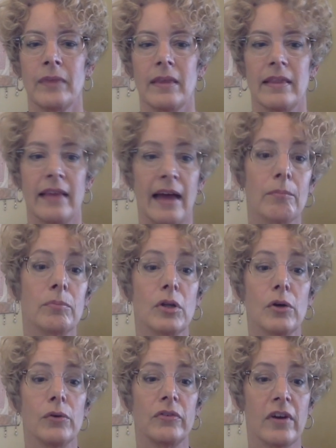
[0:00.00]
That
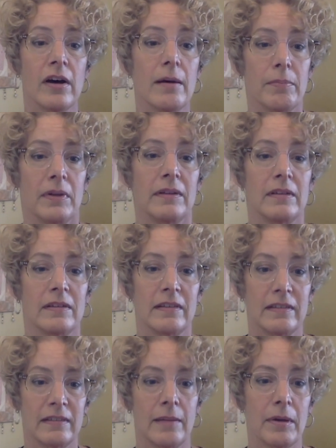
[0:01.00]
blows up into
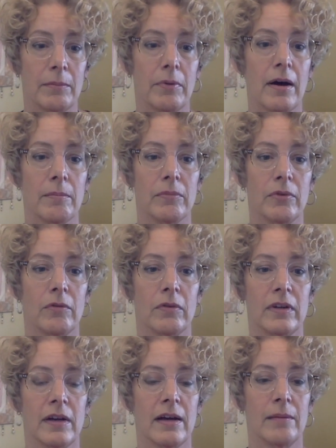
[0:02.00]
systemic problems
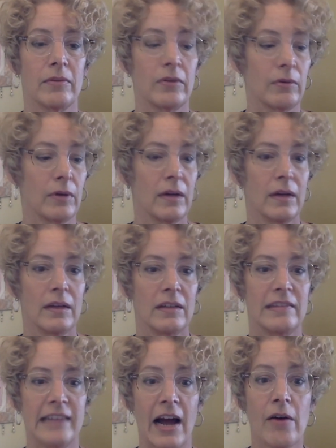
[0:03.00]
over time. So
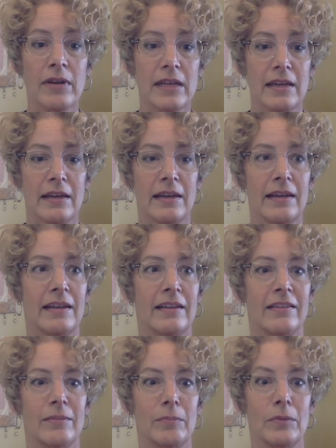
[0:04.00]
downing it
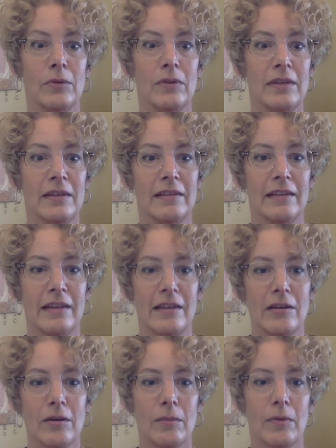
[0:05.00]
in smoothies and
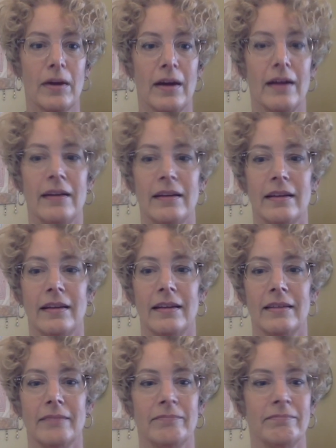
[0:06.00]
keto bread
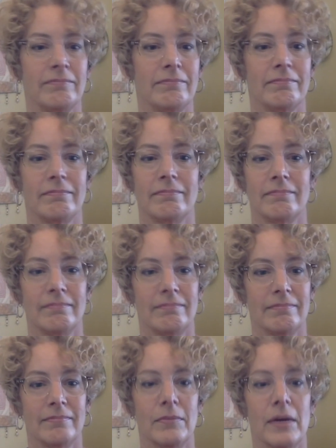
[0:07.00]

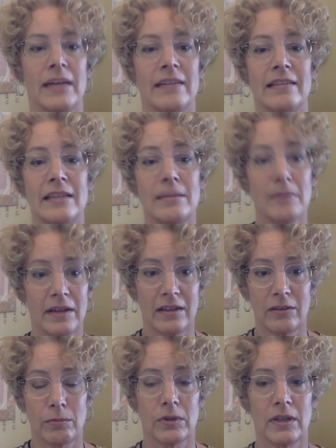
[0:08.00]
might seem like
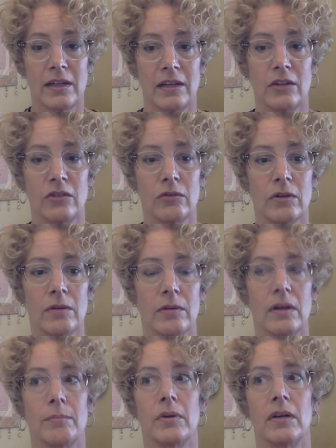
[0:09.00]
it's working in the short
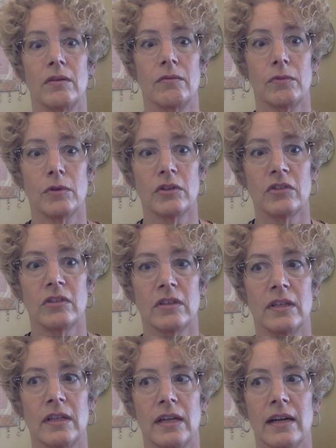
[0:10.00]
run, but
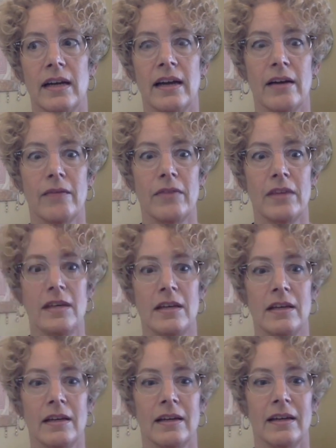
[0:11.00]
unfortunately, I have
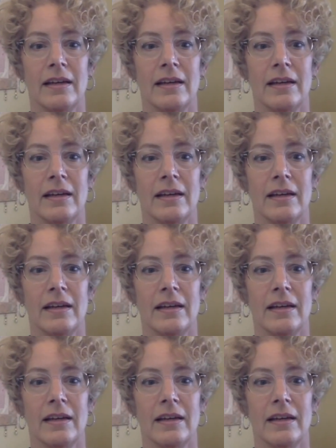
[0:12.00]
the